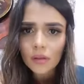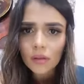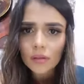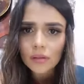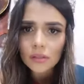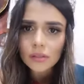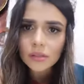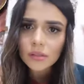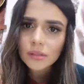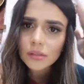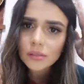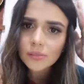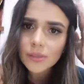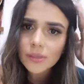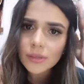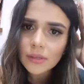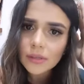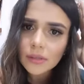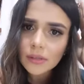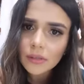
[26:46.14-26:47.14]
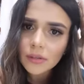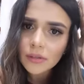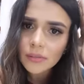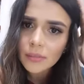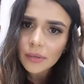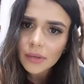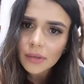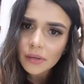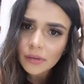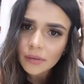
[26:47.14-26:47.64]
This is your
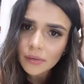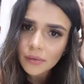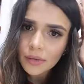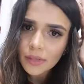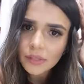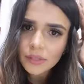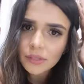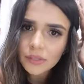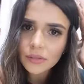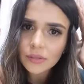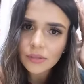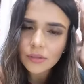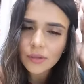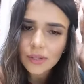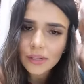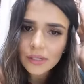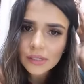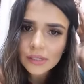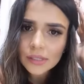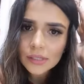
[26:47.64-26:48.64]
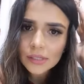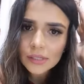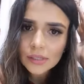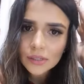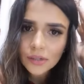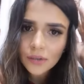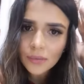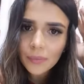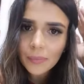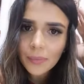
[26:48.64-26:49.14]
main question. What is
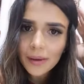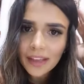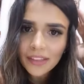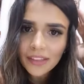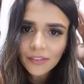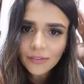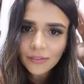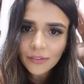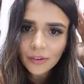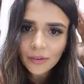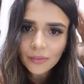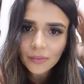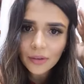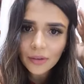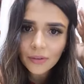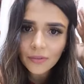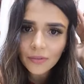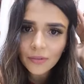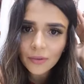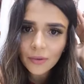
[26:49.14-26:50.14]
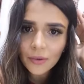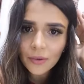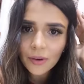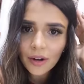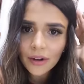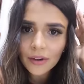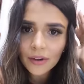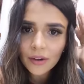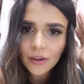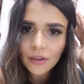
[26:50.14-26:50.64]
your platform if you
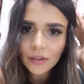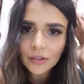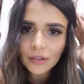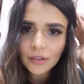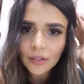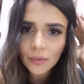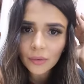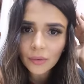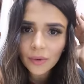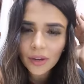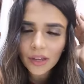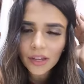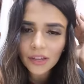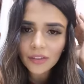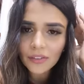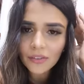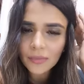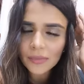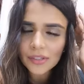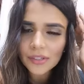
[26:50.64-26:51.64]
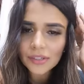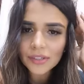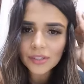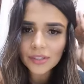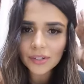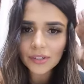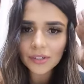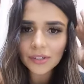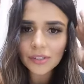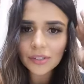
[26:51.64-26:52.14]
are on the way of
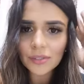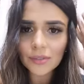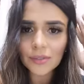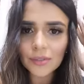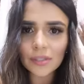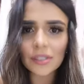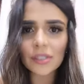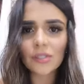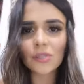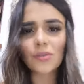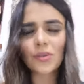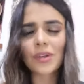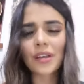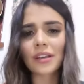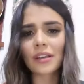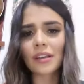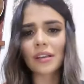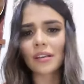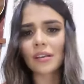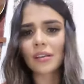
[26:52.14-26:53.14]
Mr. 2020?